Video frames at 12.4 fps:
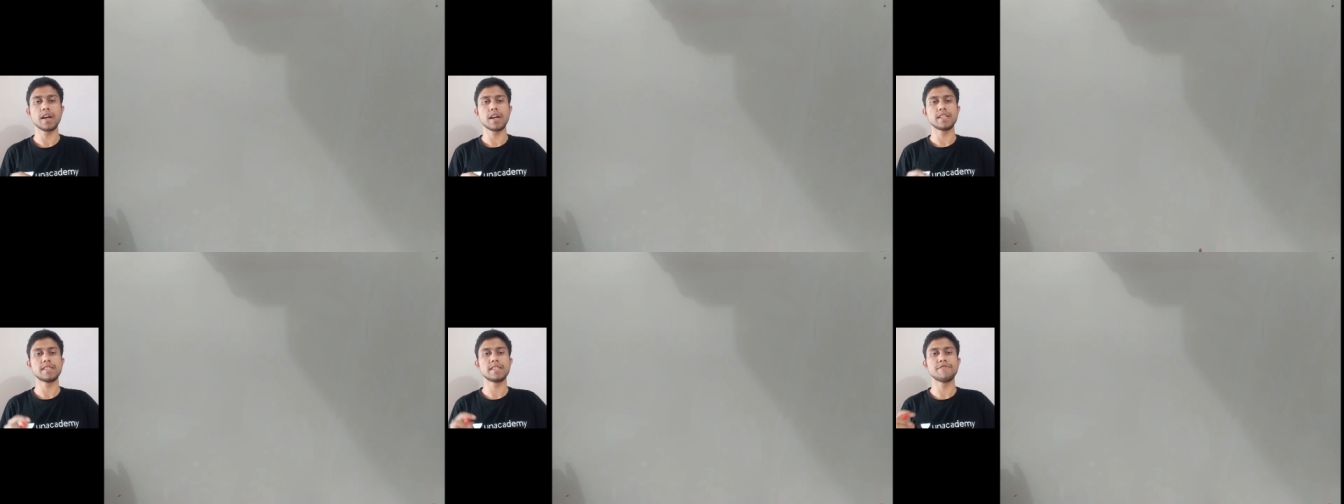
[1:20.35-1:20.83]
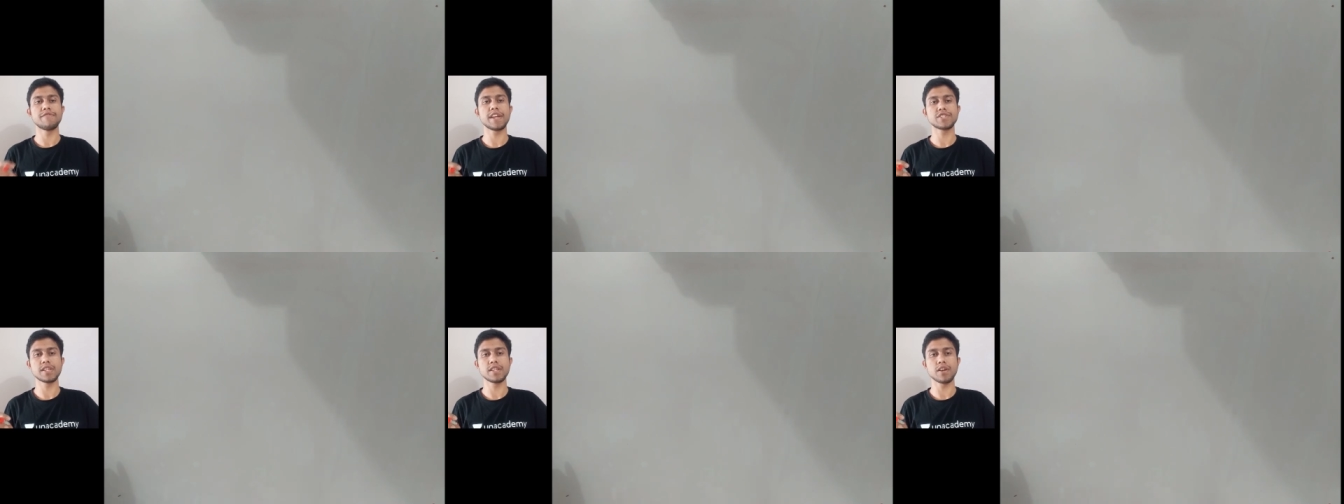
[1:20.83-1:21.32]
the
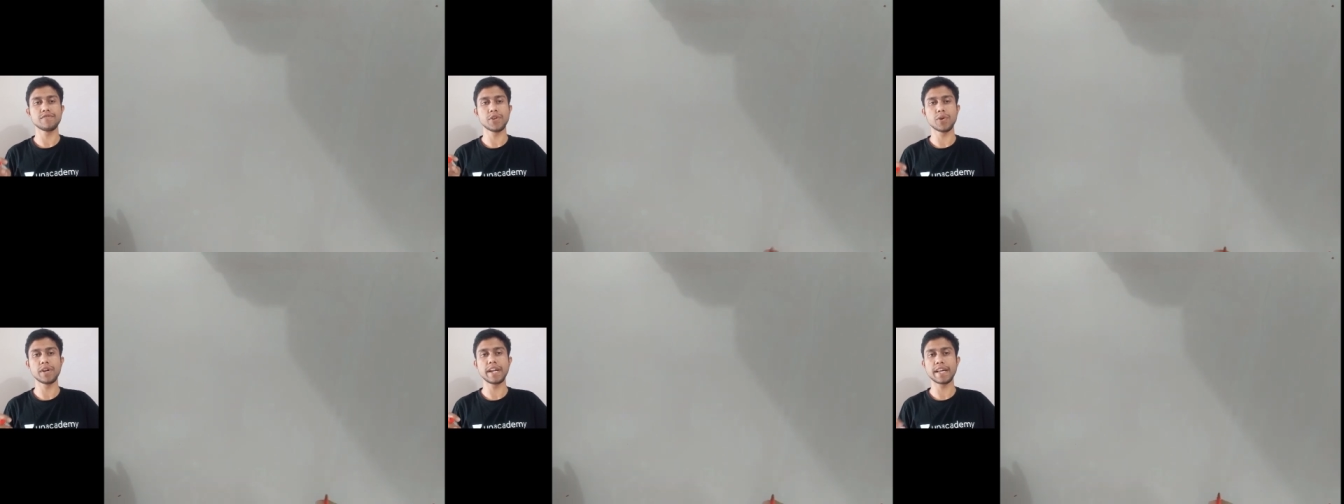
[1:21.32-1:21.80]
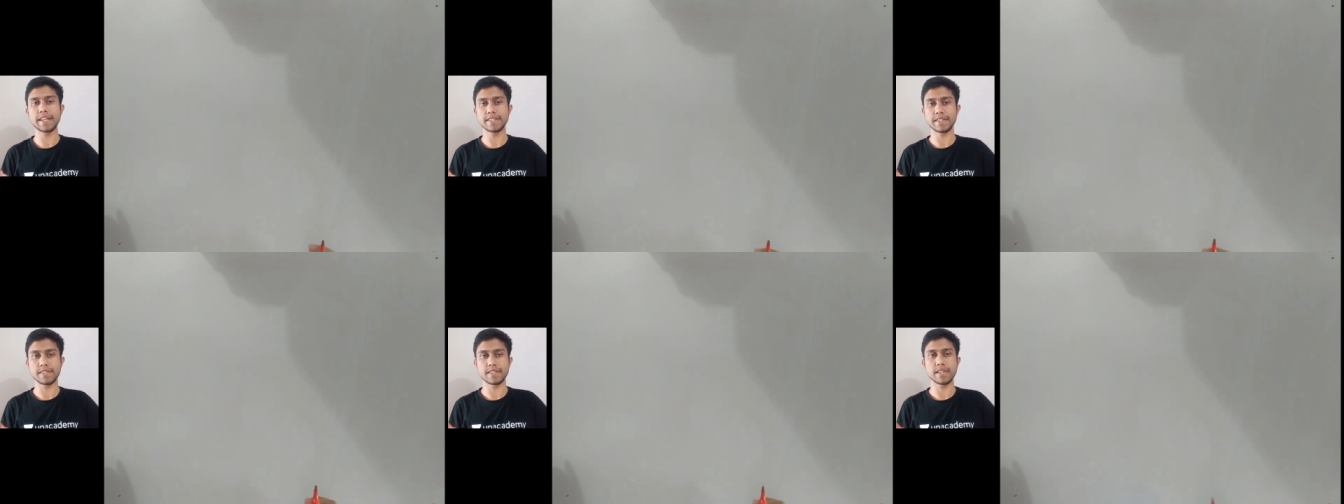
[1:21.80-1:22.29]
friction of the road
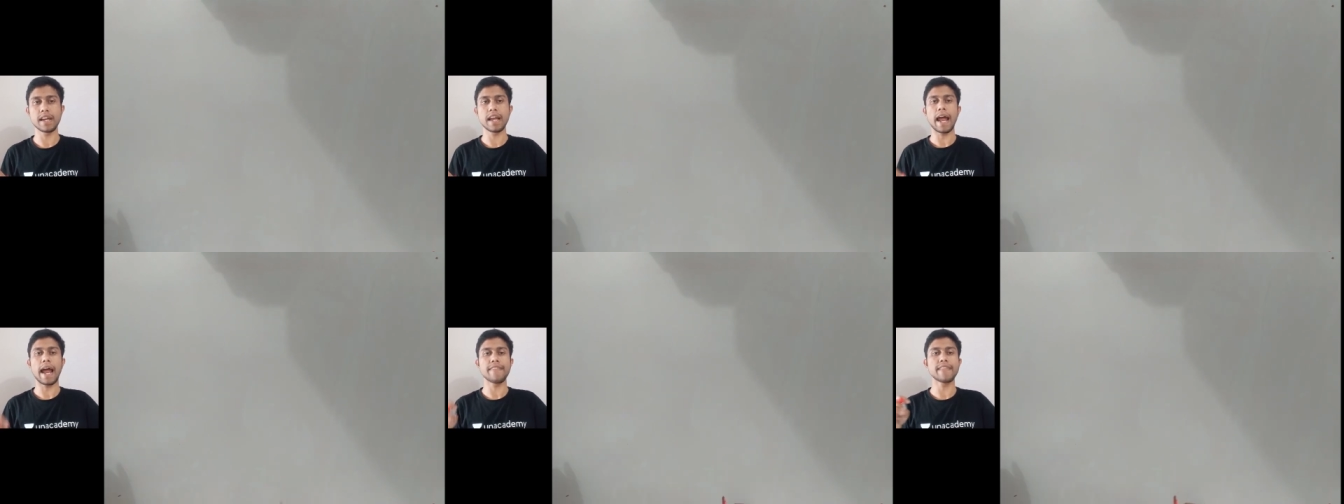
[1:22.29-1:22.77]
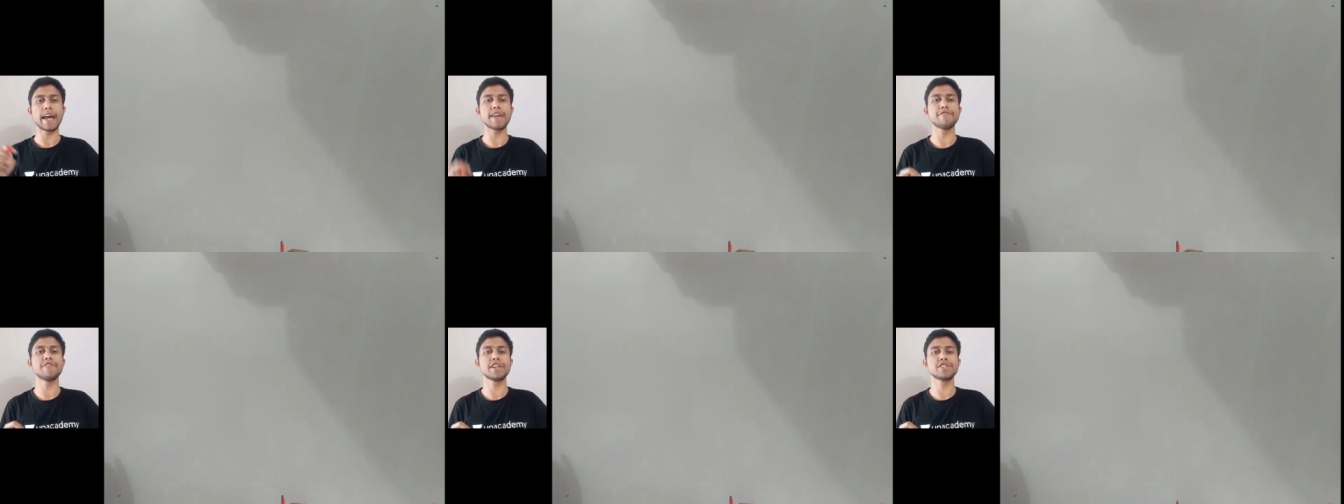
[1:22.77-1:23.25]
decreases, and that
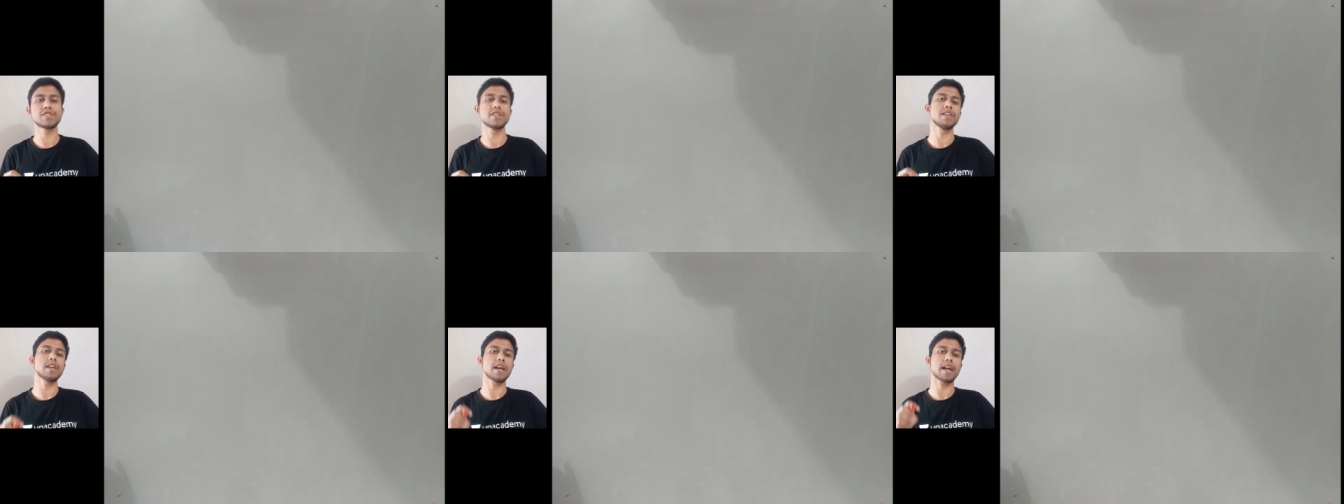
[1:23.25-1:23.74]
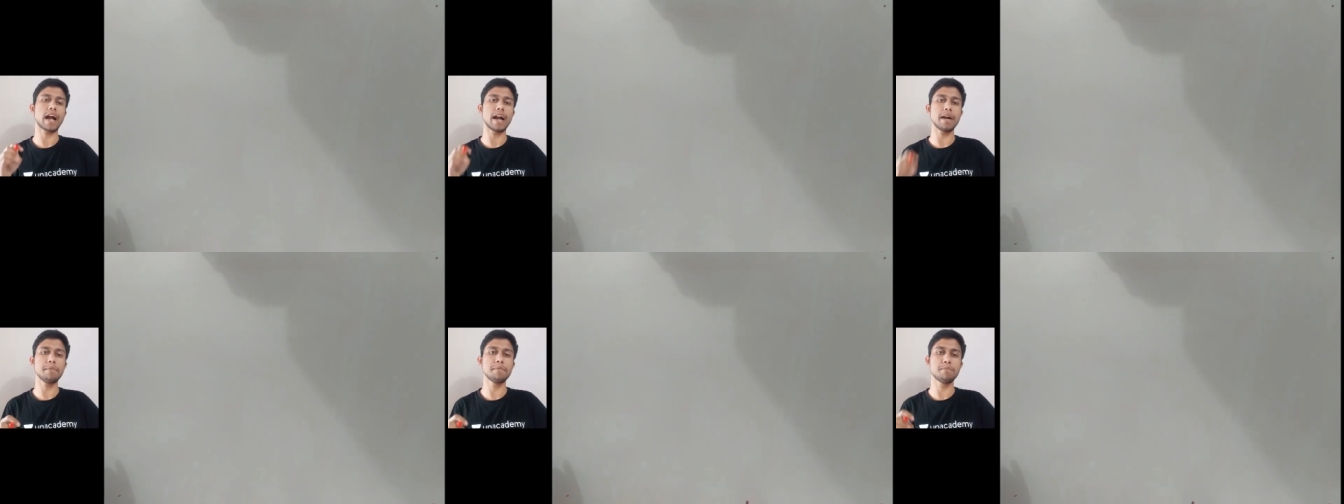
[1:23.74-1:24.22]
friction
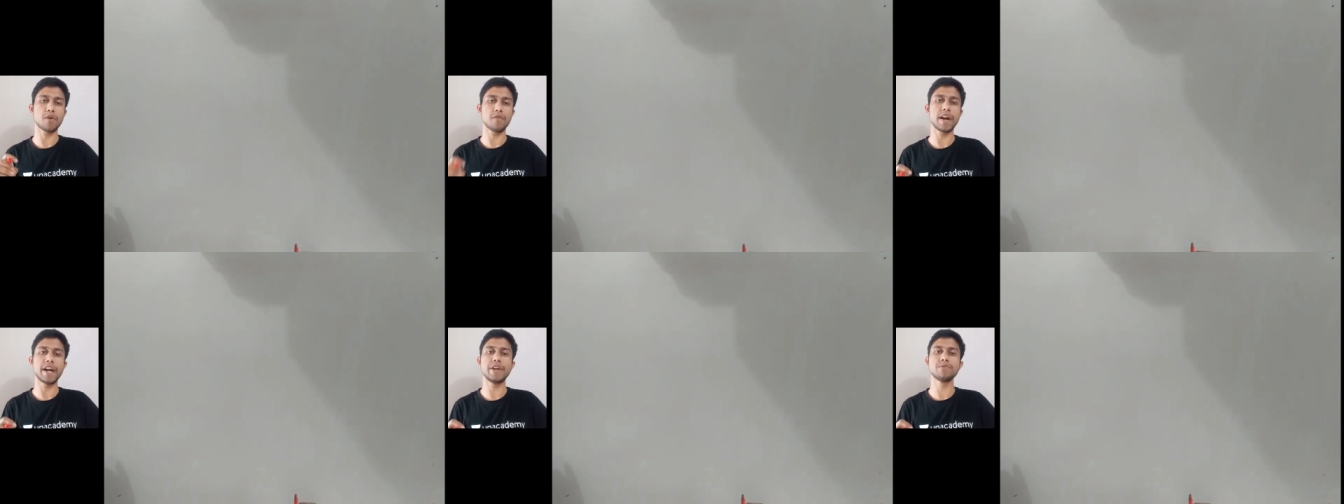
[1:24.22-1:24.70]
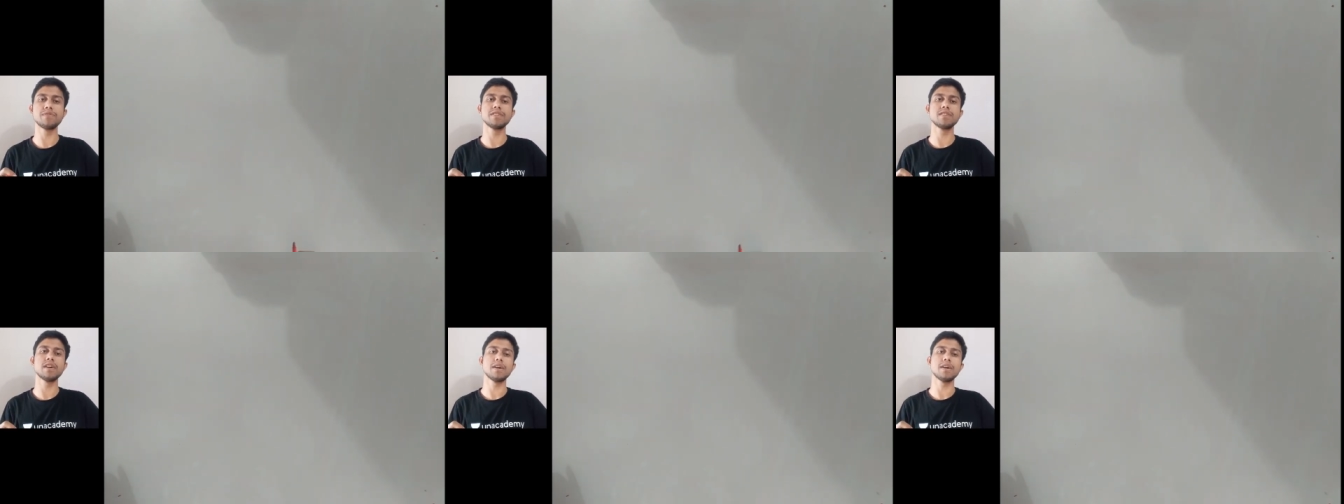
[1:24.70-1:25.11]
can't provide you this